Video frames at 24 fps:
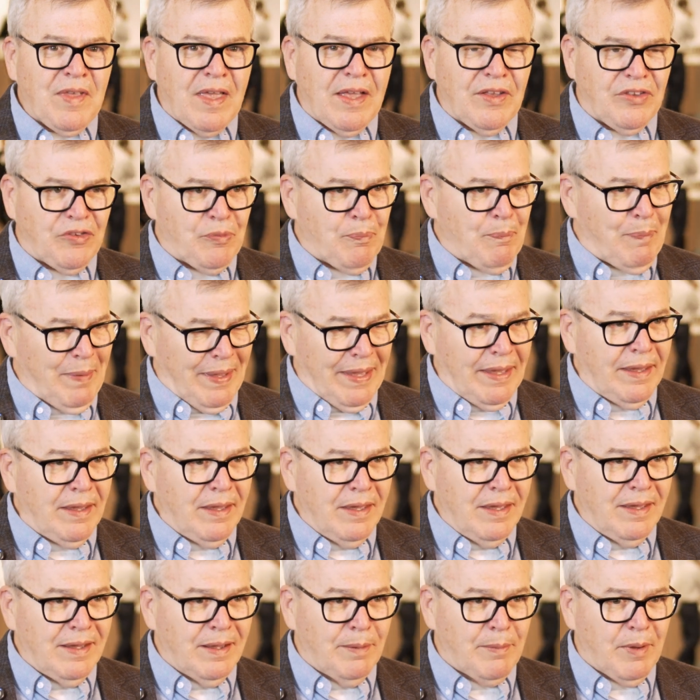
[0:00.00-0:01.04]
It's
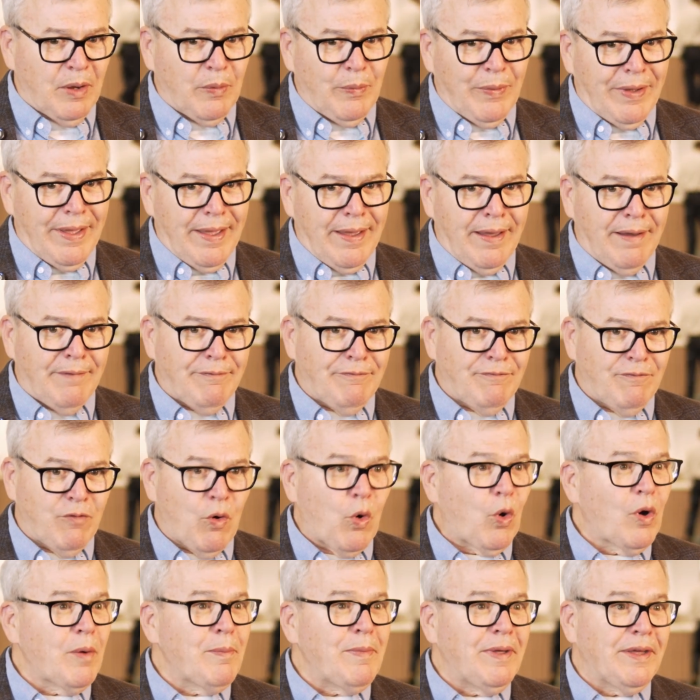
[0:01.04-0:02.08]
big. I mean, we have
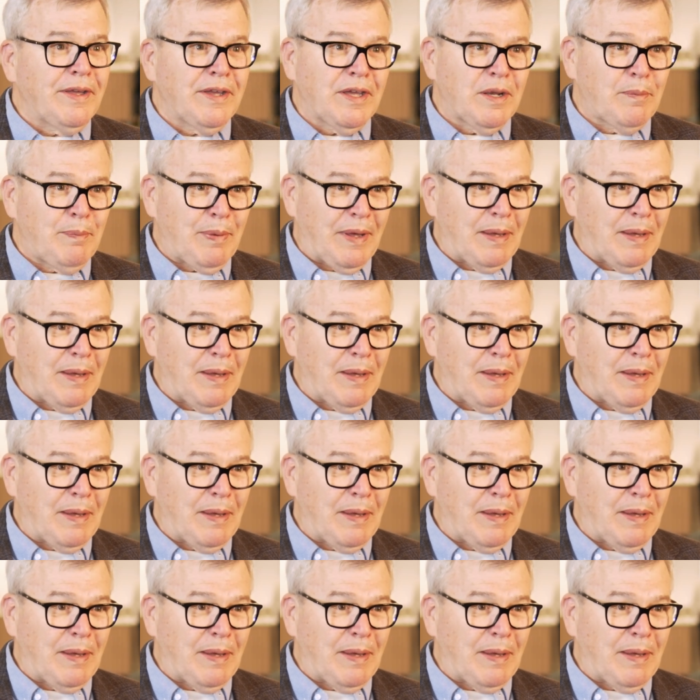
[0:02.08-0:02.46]
4 million